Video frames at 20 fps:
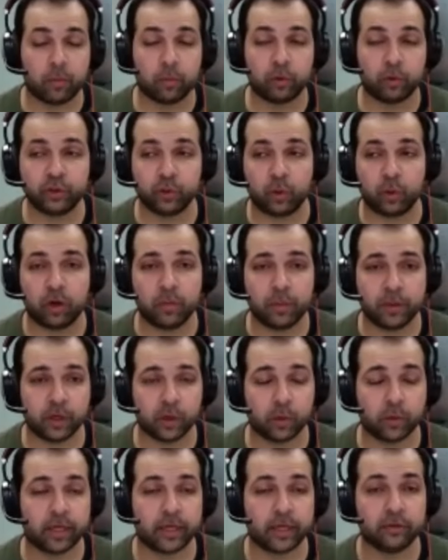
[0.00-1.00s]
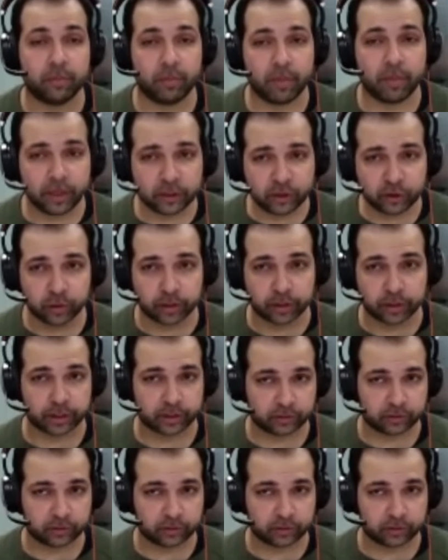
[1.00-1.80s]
what you want to be doing is measuring these